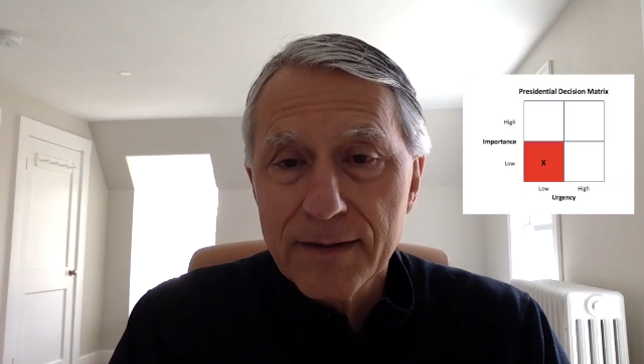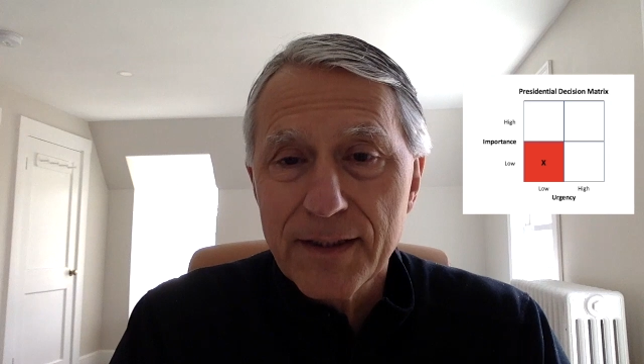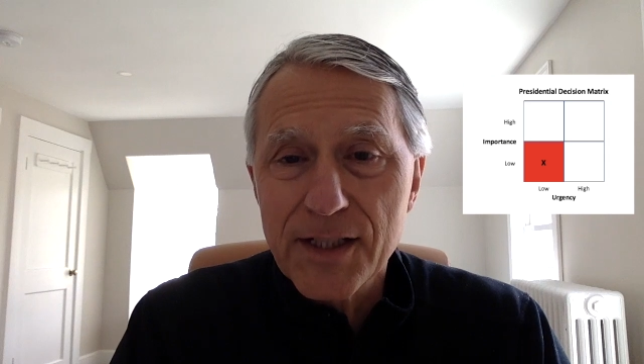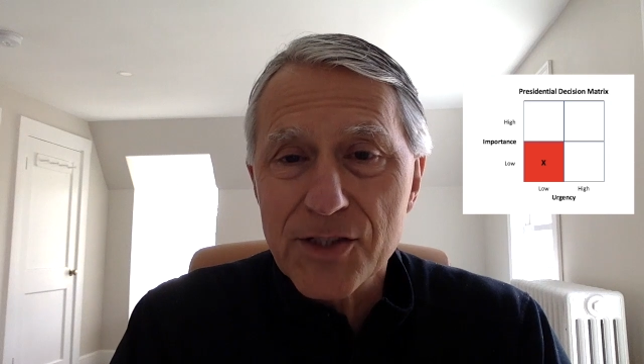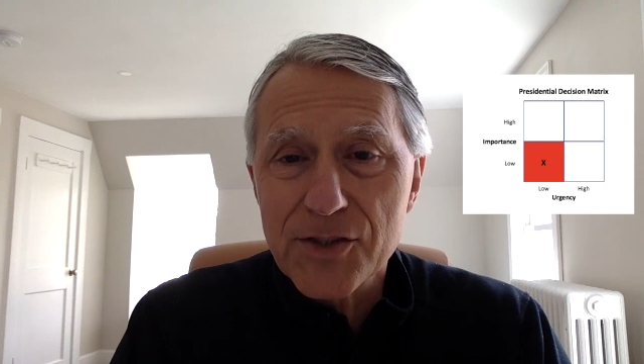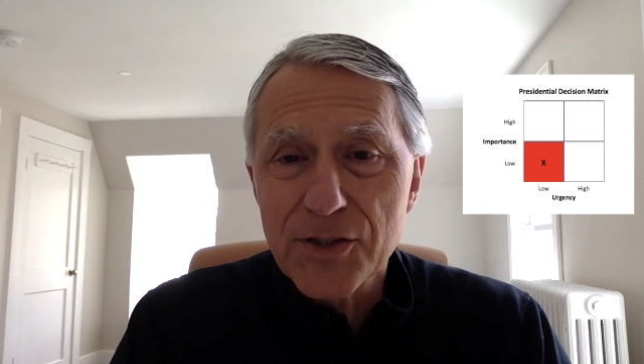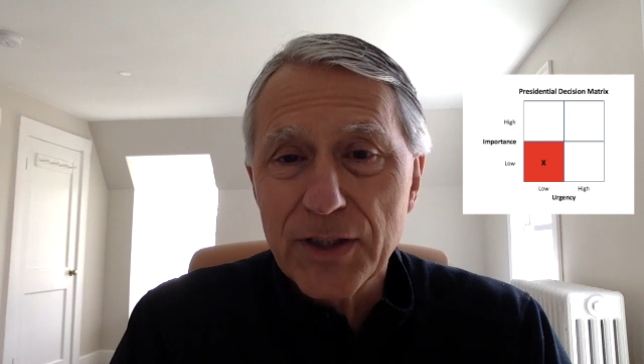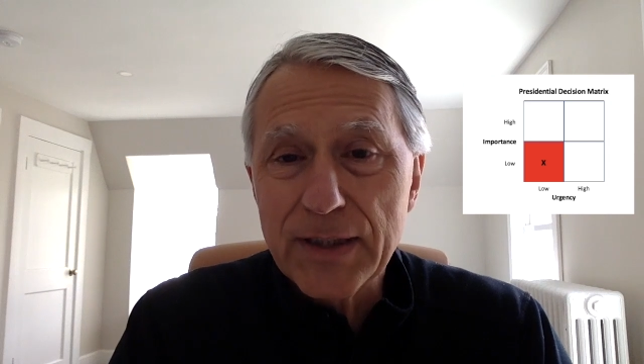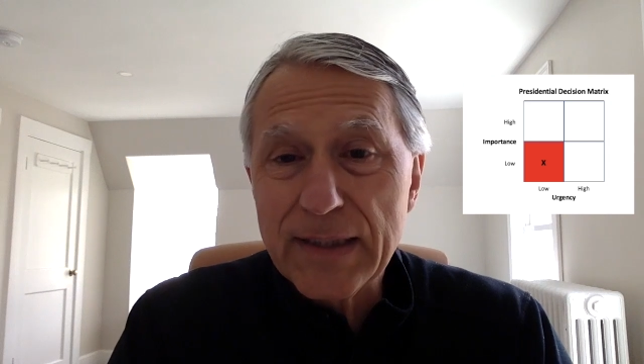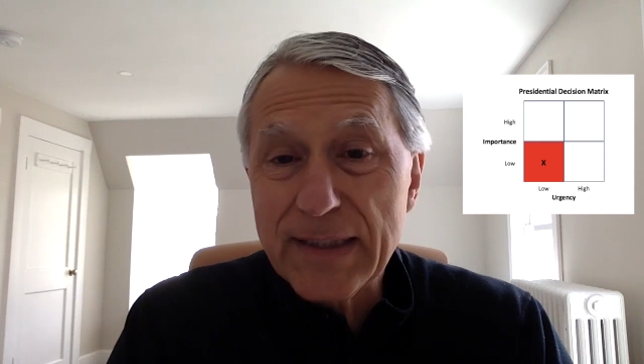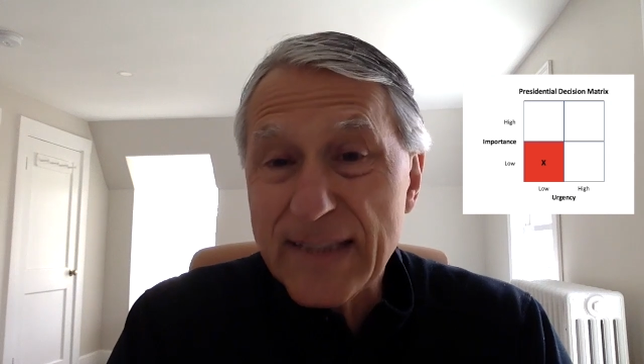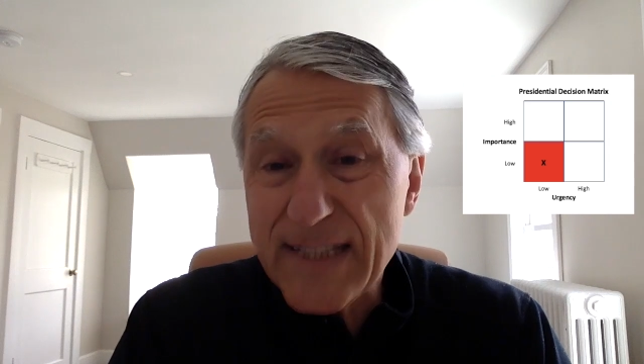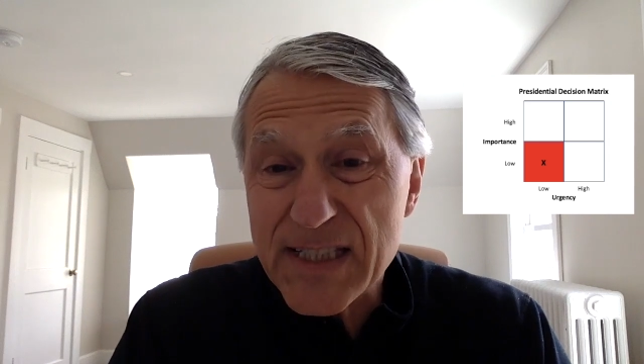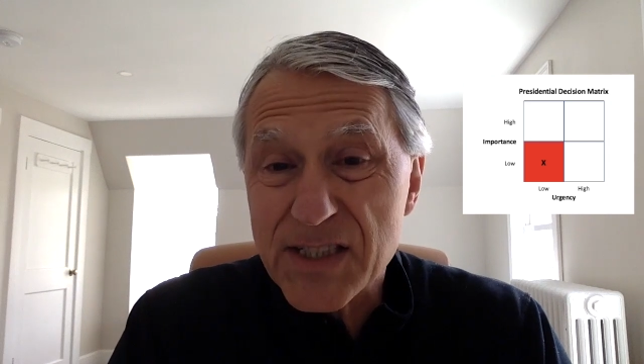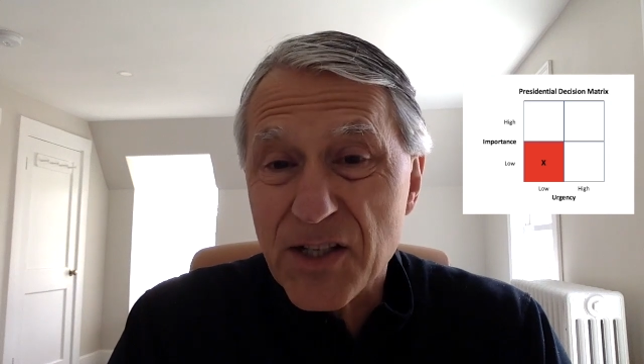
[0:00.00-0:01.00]
these are the
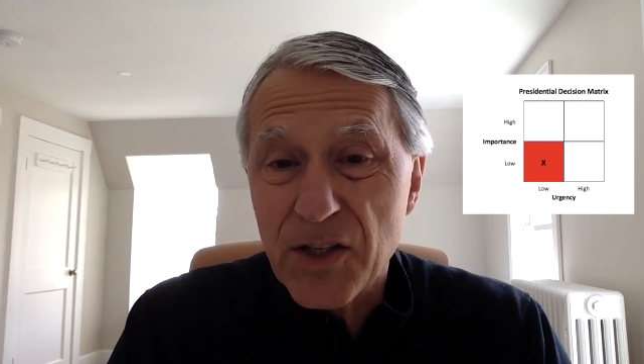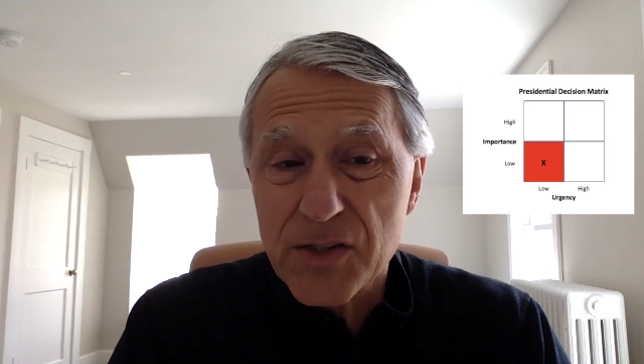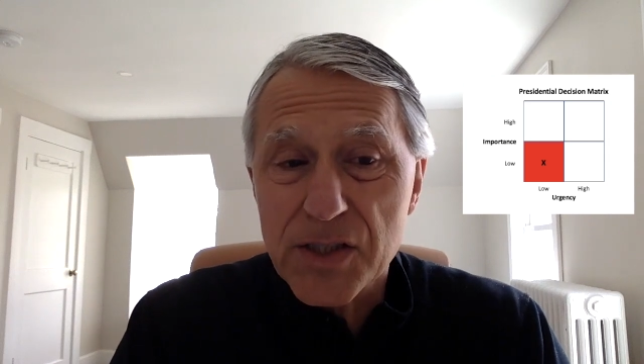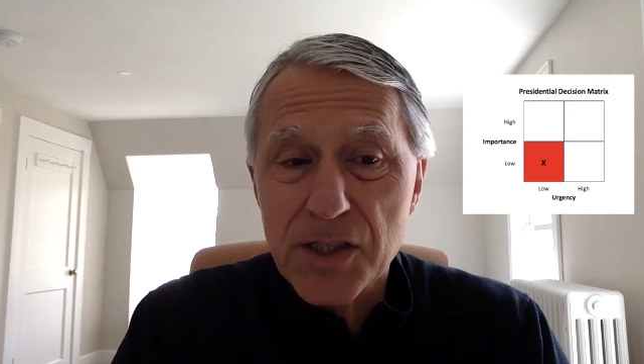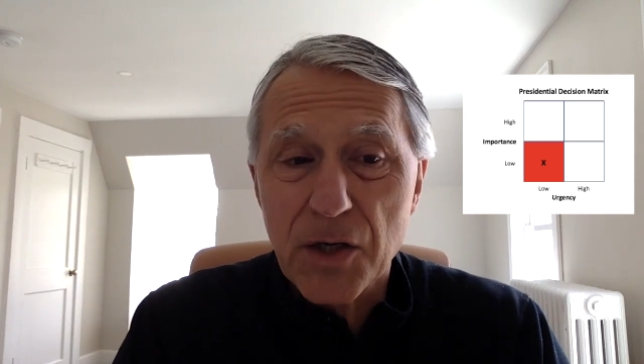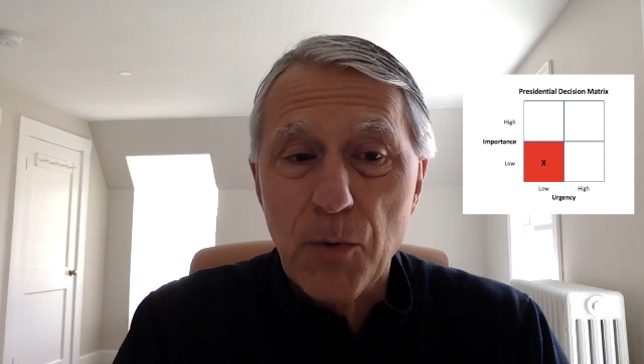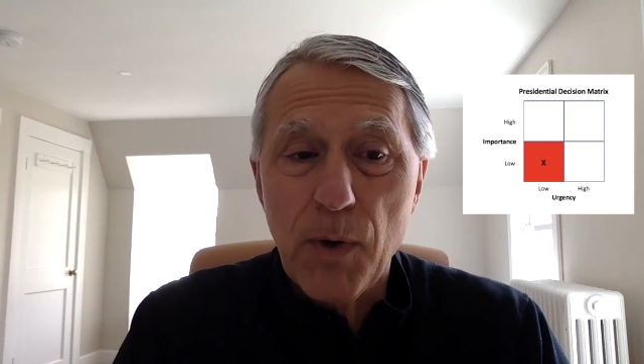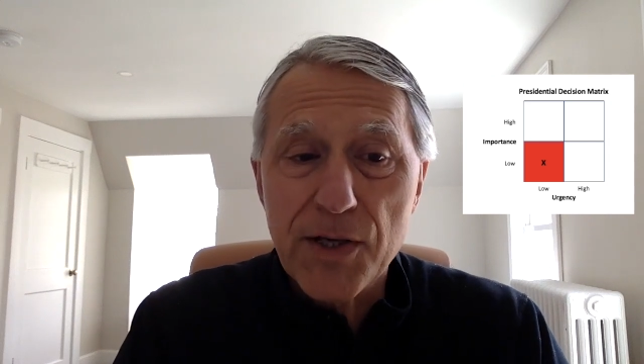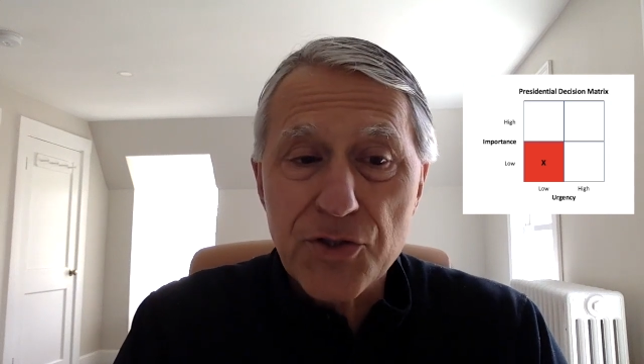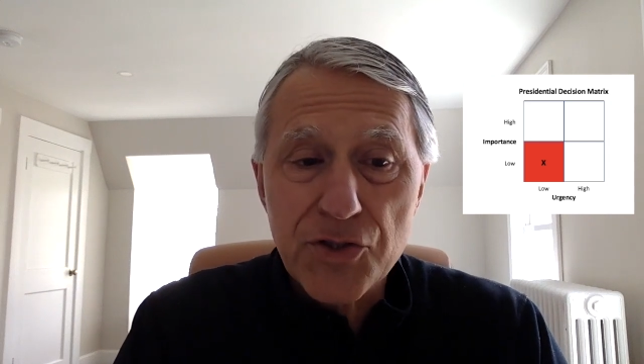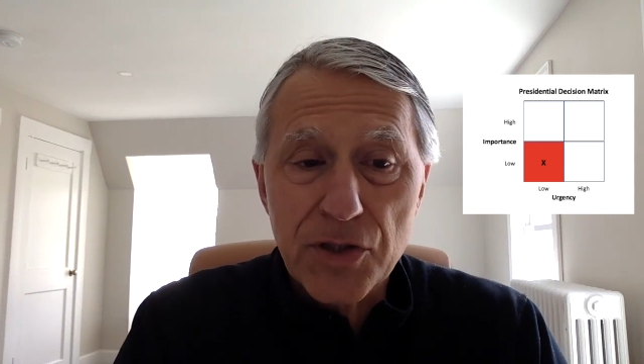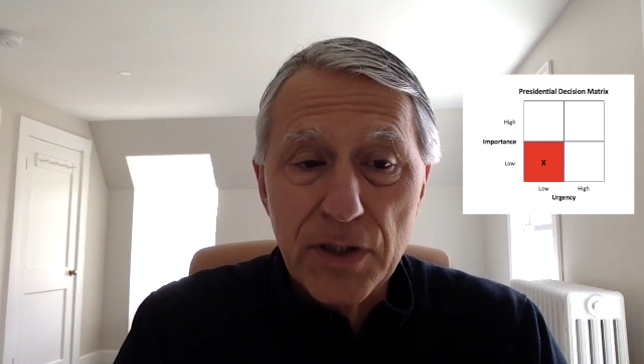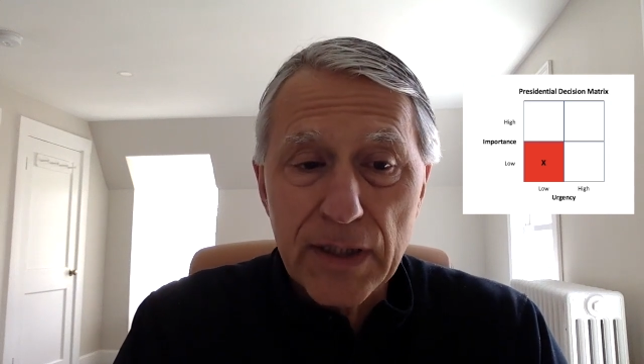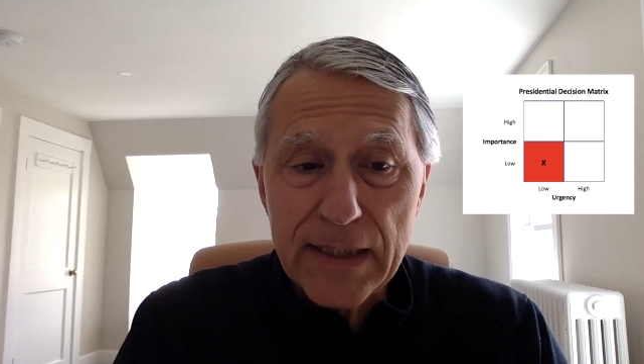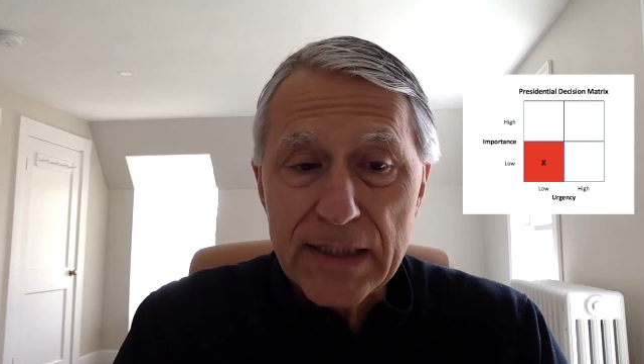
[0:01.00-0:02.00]
least consequential